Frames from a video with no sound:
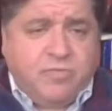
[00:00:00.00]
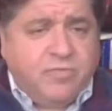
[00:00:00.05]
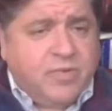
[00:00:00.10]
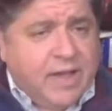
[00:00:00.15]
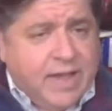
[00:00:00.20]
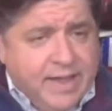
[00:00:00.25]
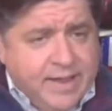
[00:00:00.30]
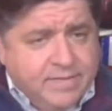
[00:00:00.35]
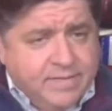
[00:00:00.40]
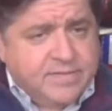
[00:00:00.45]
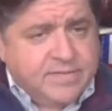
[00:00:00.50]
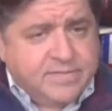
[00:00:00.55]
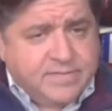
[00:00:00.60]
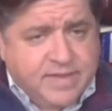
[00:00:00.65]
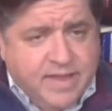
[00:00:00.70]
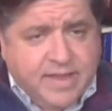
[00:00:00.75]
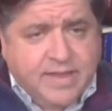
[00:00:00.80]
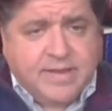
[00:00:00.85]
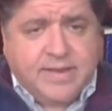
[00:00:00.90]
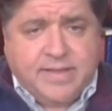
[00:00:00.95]
provide
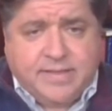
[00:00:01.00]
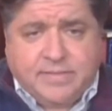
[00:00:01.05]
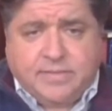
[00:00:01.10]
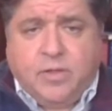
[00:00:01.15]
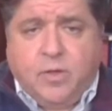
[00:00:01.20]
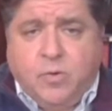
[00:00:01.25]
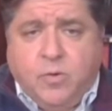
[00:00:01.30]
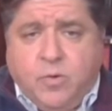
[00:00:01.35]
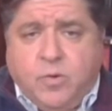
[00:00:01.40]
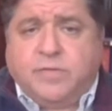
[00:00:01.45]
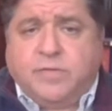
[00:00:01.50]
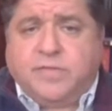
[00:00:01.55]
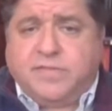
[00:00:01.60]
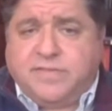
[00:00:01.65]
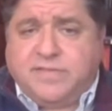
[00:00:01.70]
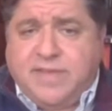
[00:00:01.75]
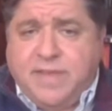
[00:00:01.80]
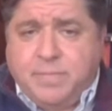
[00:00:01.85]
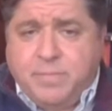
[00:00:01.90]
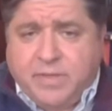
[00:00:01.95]
state and local
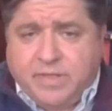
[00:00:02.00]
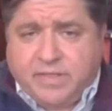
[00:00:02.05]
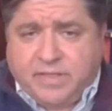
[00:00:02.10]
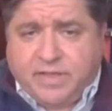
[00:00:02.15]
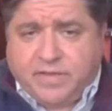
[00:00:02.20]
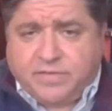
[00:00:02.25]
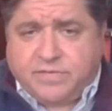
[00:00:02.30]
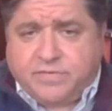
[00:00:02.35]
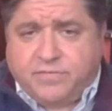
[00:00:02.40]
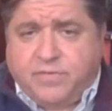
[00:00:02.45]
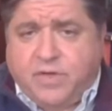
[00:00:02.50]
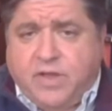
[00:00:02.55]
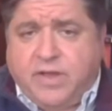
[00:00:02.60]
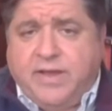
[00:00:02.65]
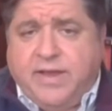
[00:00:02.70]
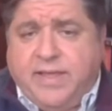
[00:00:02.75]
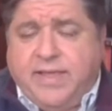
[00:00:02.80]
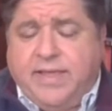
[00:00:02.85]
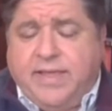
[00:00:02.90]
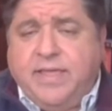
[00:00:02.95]
stimulus
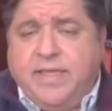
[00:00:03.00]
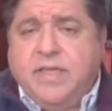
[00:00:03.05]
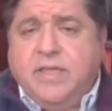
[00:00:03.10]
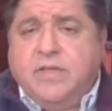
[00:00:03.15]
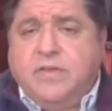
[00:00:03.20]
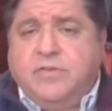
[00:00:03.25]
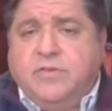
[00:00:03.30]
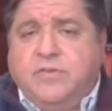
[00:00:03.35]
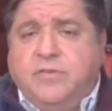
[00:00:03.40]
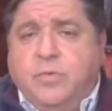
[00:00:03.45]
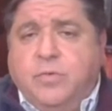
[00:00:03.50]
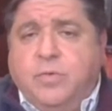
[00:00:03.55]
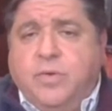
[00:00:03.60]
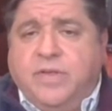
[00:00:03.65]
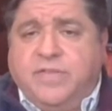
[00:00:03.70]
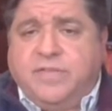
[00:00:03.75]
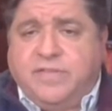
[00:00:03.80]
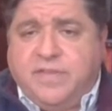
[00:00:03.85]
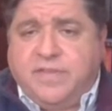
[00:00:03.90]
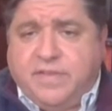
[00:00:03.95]
funding
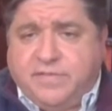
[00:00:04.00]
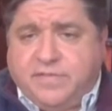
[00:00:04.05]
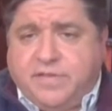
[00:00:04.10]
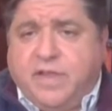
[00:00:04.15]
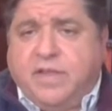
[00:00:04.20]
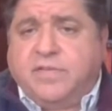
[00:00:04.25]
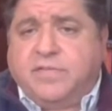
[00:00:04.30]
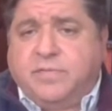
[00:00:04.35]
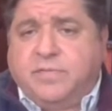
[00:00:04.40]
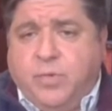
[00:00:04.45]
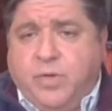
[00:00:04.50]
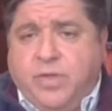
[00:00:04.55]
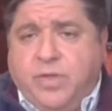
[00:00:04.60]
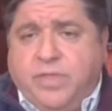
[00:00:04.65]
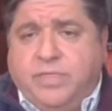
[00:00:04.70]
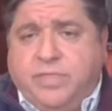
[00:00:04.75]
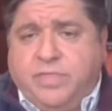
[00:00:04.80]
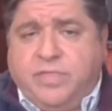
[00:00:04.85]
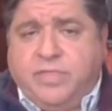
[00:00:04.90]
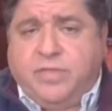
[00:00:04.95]
to assist us
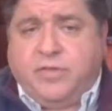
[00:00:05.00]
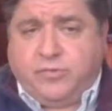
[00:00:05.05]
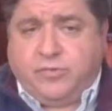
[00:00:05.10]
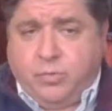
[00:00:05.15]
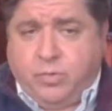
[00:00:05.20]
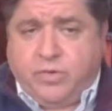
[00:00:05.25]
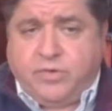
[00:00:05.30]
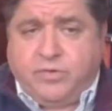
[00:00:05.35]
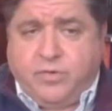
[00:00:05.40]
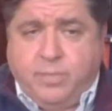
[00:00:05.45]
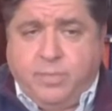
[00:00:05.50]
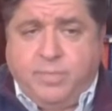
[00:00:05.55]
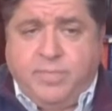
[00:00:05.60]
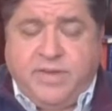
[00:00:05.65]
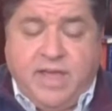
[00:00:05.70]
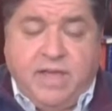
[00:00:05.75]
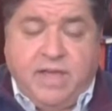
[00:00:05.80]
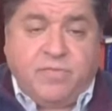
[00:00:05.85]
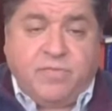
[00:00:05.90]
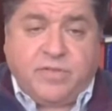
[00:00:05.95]
with the
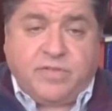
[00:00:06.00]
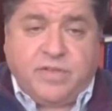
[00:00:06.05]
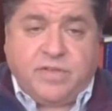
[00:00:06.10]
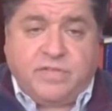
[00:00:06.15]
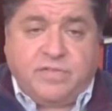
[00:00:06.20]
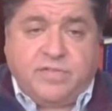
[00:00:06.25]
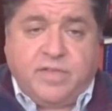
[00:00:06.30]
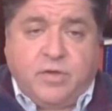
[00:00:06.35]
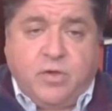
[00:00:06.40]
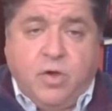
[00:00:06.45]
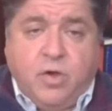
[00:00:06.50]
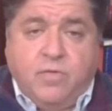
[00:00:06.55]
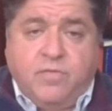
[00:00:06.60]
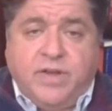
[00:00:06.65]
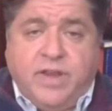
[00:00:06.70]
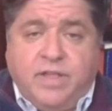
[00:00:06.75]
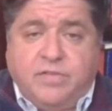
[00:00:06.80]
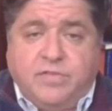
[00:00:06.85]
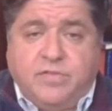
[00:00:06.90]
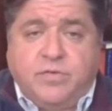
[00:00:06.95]
short-term deficits that
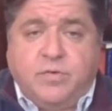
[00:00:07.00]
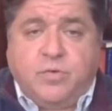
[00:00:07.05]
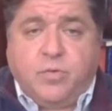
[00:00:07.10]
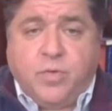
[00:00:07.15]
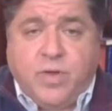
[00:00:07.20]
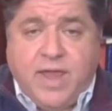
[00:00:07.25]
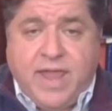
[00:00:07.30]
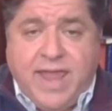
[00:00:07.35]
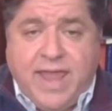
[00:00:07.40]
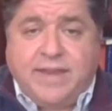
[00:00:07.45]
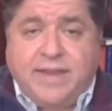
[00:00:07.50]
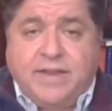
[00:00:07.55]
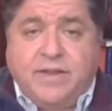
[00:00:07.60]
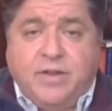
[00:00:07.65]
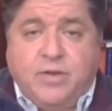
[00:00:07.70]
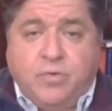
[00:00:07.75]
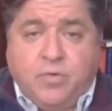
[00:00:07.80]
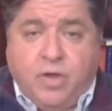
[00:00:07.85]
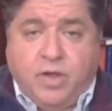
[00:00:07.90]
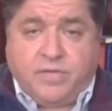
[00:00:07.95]
COVID has
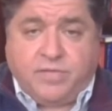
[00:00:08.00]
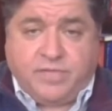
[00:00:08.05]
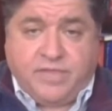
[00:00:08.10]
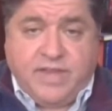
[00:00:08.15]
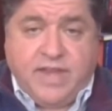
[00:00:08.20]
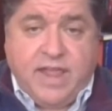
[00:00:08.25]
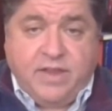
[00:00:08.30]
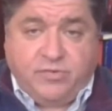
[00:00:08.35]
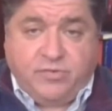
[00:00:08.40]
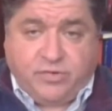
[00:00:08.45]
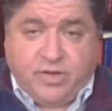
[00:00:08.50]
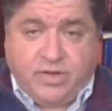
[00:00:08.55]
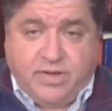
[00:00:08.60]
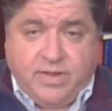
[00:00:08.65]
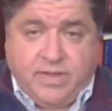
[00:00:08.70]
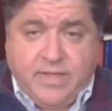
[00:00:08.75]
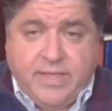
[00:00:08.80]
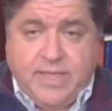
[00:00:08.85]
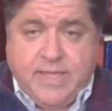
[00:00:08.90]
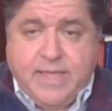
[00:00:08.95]
created across the nation.